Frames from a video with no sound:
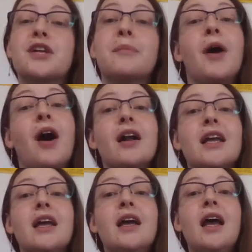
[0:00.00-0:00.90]
their
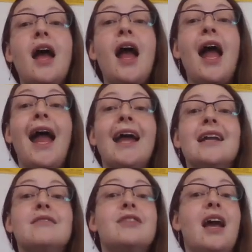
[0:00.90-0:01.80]
body
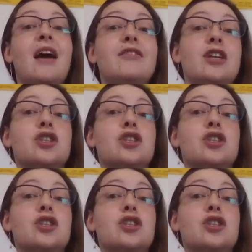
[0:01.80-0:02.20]
and if they have an